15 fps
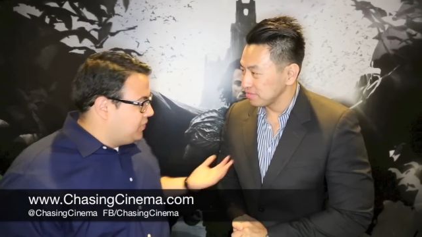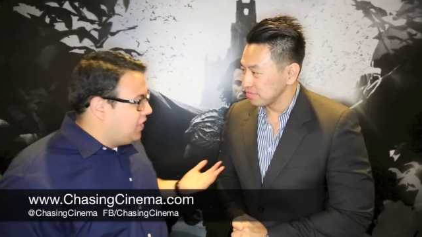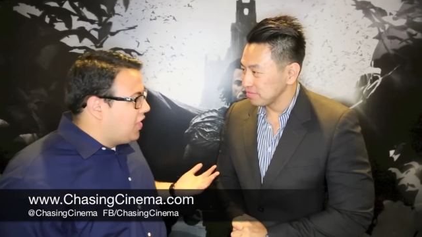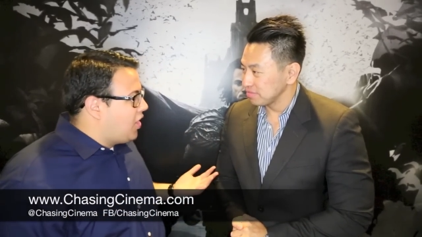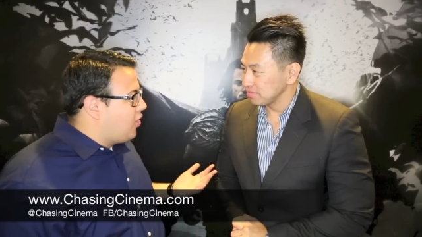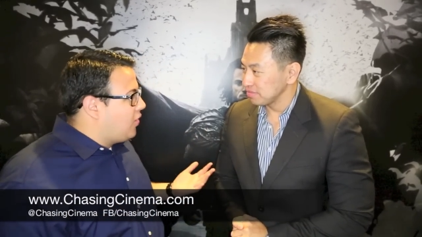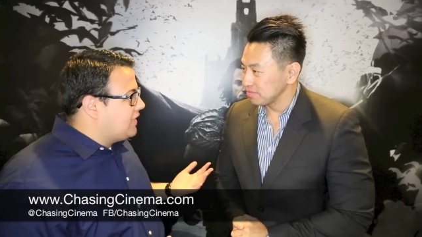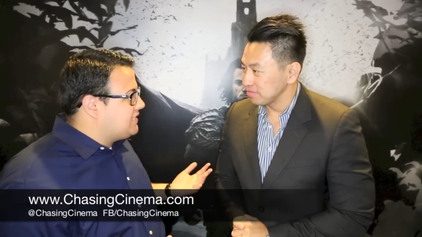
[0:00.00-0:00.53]
Speaker 1: You
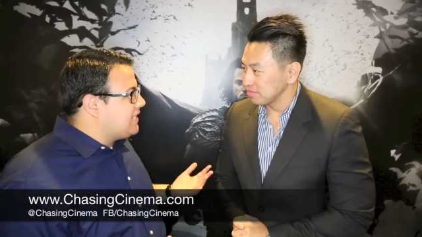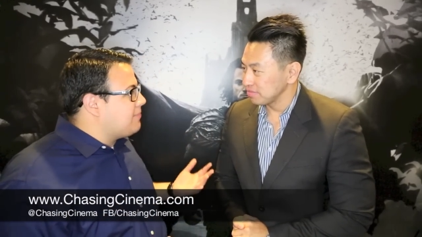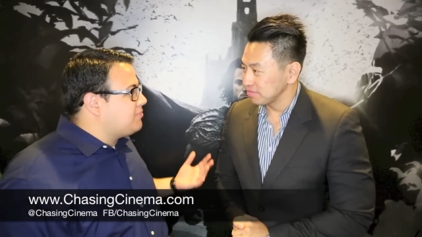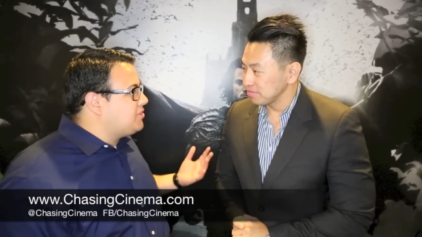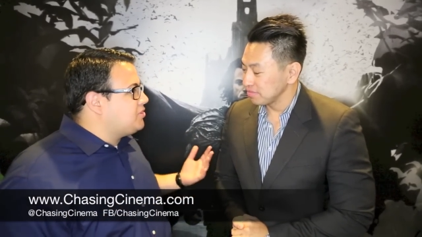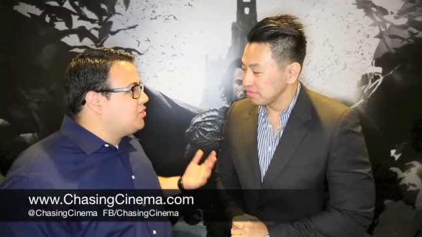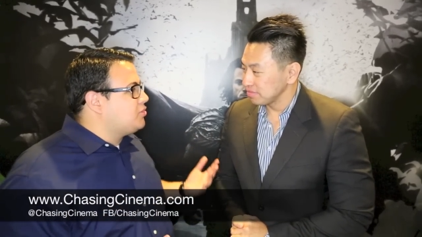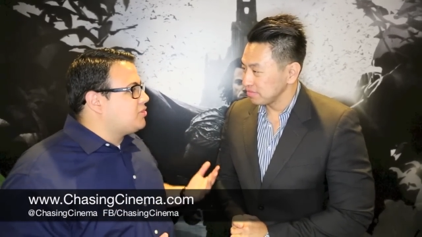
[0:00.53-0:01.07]
know,
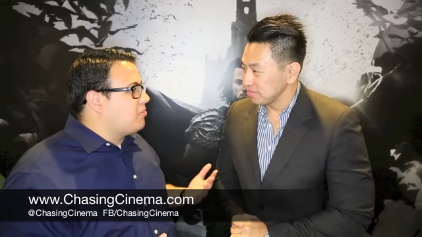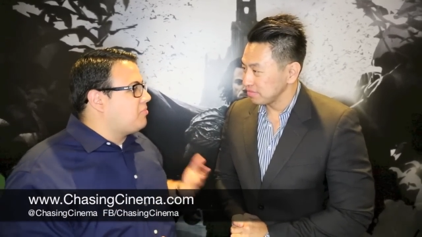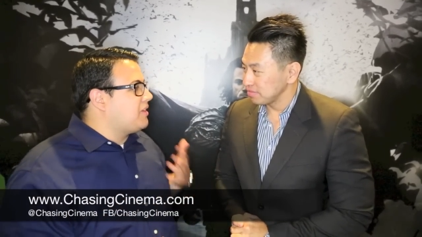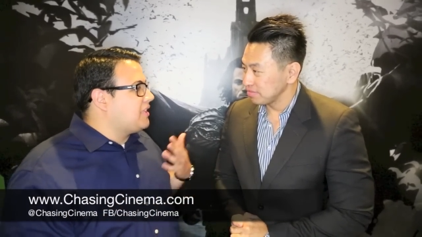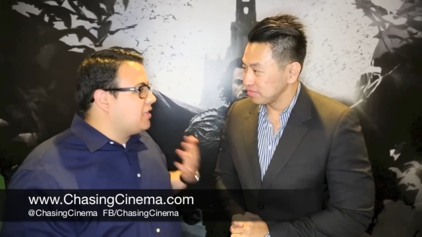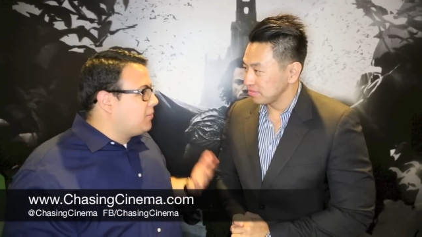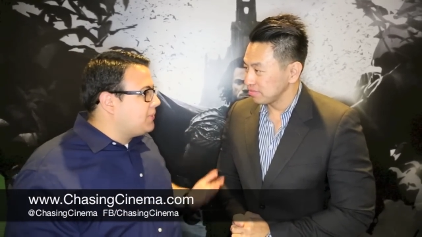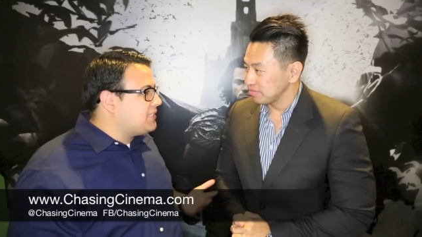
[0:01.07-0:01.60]
attempt to do
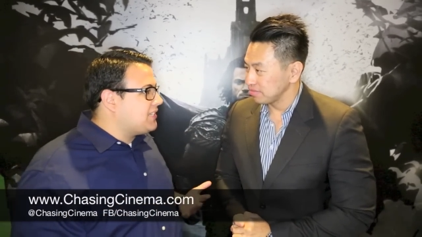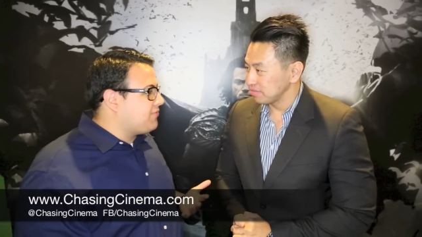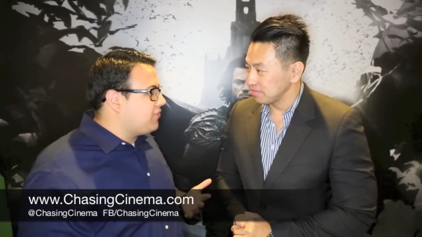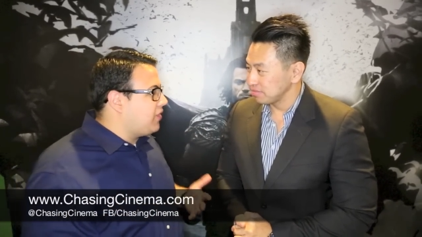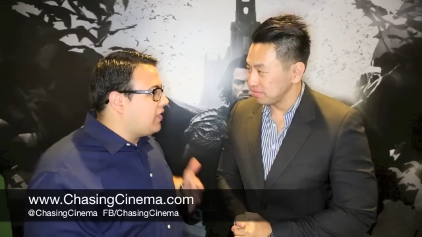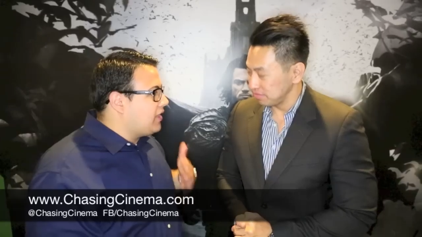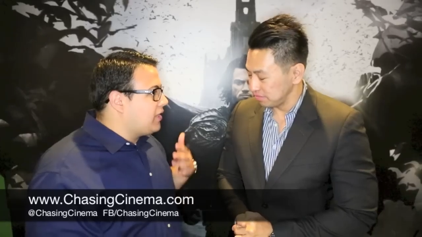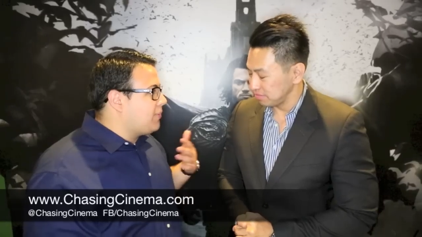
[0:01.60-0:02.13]
something a little bit
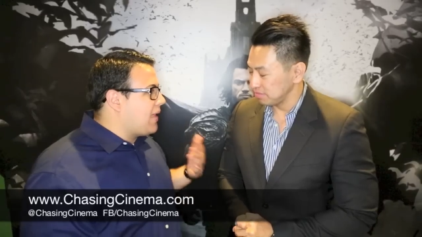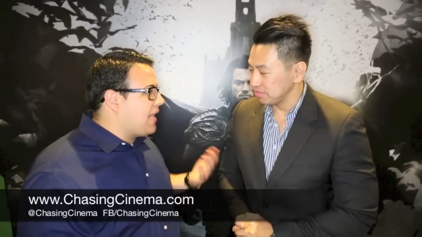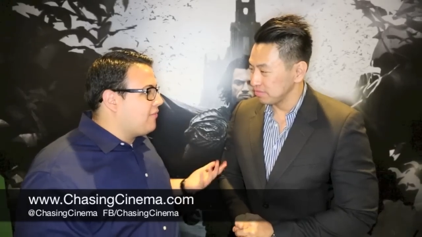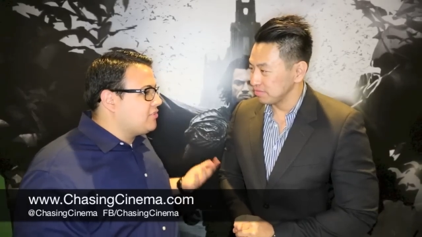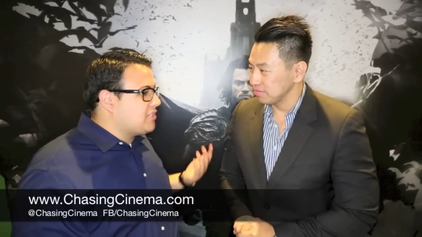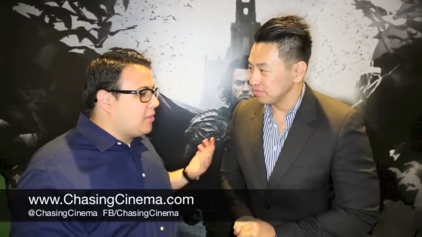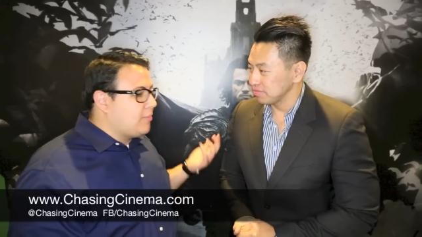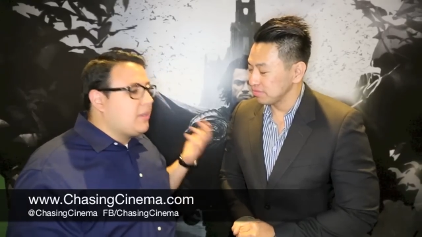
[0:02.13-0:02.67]
different, a little bit
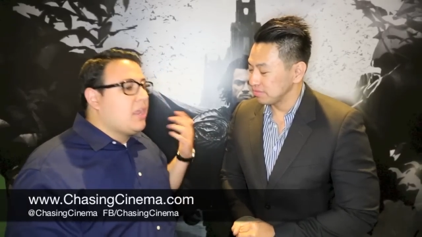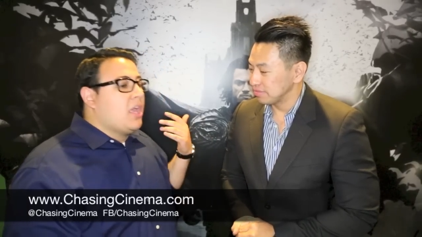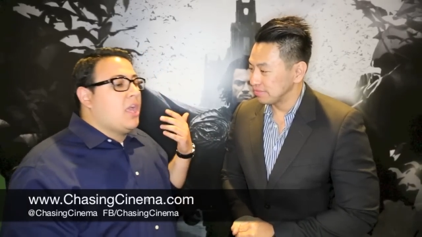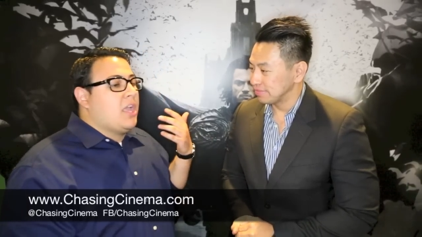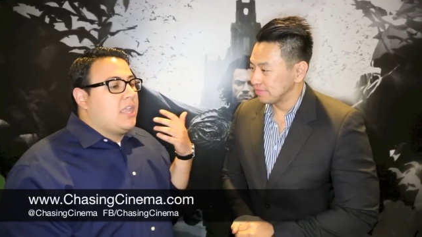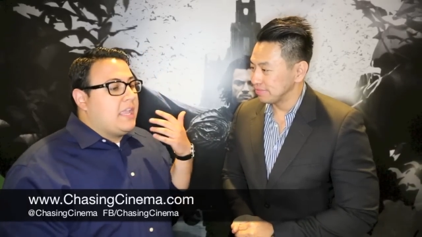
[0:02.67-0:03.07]
out of his element.